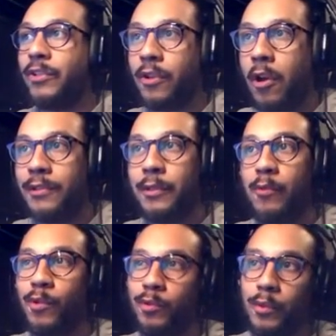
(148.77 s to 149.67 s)
Call of Duty
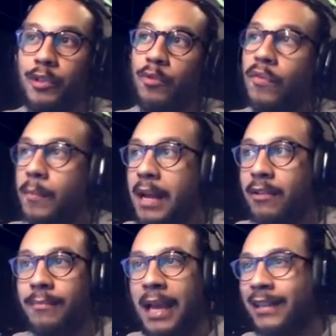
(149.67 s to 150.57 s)
World War II with
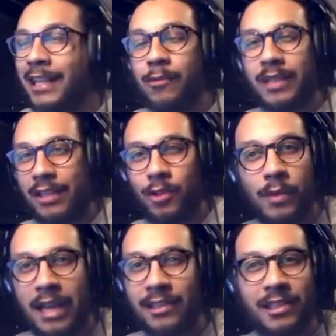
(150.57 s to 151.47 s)
about, I think it was like
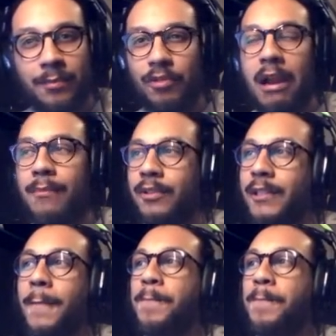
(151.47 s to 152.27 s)
2,000 subscribers.